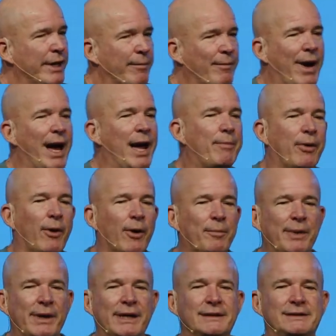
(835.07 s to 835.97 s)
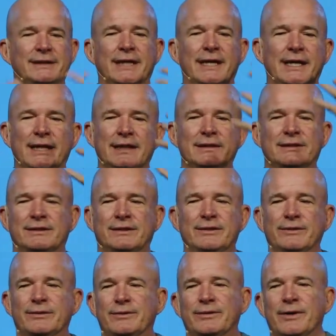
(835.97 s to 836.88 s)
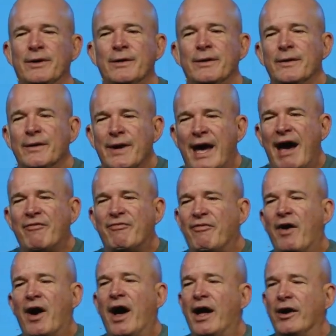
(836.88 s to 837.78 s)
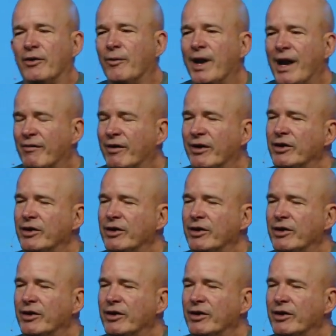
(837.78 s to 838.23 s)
My purpose is to have fun or whatever.